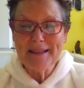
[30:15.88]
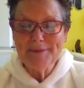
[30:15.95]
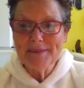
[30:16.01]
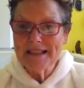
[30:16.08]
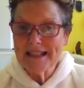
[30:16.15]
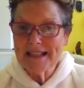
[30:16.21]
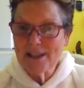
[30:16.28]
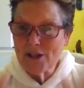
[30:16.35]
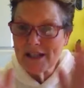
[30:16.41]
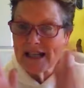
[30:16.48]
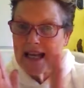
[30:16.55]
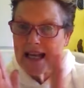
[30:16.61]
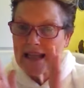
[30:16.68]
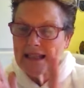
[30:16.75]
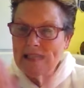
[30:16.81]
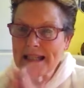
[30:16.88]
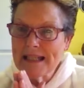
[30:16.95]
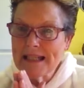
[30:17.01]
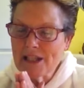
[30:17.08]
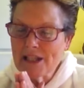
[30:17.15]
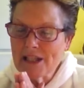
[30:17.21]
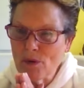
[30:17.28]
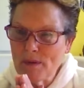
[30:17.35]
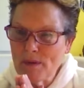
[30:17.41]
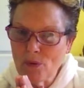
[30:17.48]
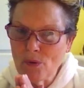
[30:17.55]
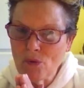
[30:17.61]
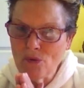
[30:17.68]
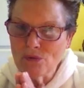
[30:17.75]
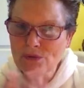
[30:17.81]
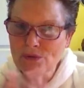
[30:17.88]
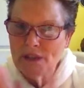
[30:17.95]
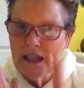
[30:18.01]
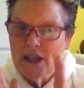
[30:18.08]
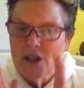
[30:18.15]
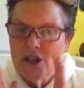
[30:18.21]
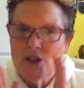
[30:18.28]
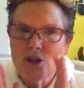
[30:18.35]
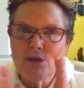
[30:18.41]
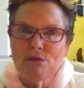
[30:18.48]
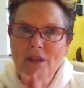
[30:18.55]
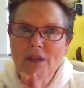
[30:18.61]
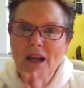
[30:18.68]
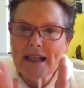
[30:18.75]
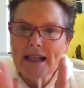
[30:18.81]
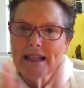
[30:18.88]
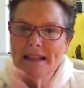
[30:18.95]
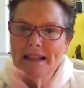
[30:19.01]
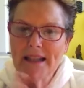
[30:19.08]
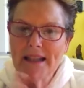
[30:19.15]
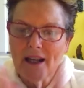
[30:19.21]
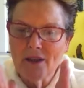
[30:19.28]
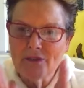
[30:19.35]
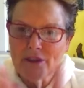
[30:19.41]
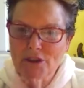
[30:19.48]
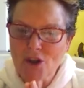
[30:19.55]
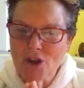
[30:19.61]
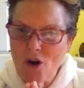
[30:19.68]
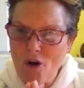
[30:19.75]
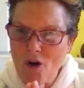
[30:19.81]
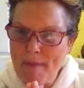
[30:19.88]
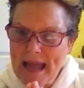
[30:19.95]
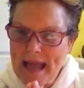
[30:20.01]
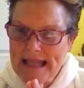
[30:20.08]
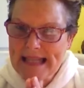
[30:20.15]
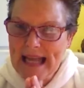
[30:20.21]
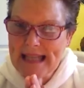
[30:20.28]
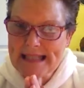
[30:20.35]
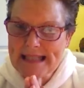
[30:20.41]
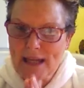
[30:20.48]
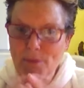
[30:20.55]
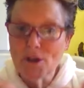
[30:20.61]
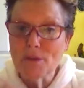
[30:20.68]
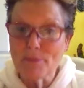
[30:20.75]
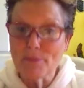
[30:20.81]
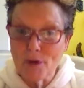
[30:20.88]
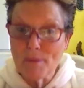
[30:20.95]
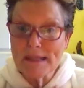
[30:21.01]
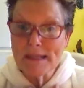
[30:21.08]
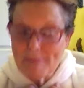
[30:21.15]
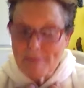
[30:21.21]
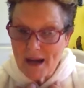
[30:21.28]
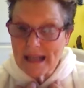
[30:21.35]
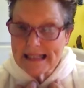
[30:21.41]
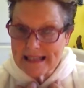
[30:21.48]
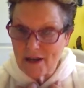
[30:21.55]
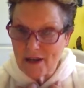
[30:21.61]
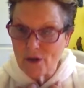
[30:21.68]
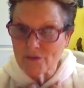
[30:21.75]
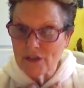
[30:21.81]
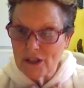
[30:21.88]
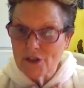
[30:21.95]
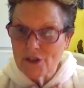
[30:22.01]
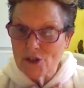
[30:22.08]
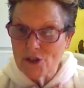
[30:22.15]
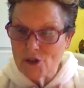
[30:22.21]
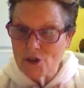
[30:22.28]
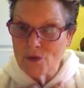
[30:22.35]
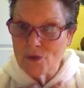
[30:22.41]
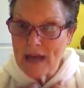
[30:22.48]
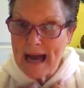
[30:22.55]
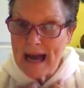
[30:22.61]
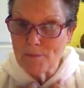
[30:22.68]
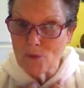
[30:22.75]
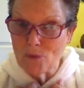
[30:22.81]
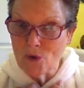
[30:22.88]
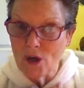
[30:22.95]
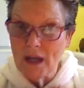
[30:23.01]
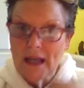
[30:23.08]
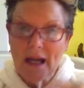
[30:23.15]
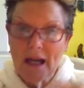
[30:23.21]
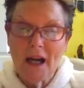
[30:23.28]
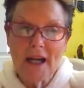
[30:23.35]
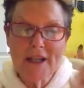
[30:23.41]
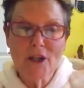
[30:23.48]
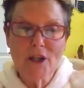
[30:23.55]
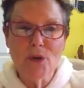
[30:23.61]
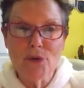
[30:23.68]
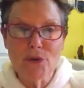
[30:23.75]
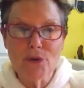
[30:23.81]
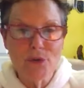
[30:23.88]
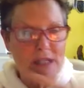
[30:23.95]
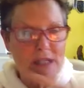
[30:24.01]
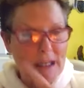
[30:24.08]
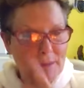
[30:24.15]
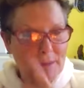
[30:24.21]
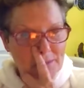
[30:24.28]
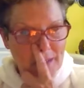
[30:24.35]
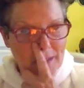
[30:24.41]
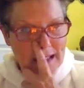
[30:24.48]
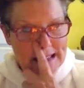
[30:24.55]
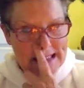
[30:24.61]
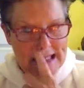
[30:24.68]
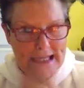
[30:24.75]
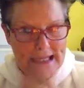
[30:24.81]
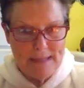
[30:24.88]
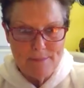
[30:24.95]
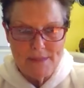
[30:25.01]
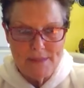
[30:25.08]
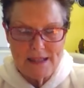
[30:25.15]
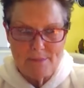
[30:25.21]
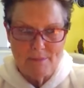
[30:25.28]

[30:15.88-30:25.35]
So it is so important to like and love and comment, and I'm going to promise myself to do that more. I go through some of my team's